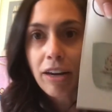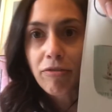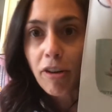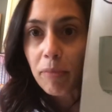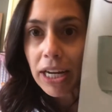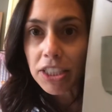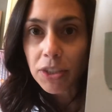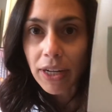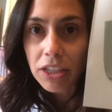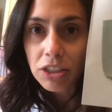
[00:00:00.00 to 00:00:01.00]
for me. So
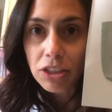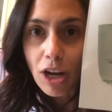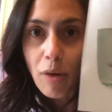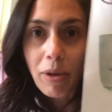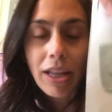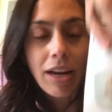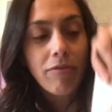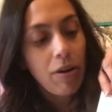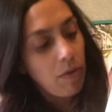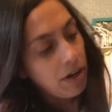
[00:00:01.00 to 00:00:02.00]
I could just copy that if
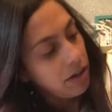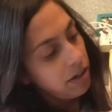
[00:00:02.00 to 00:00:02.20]
I want.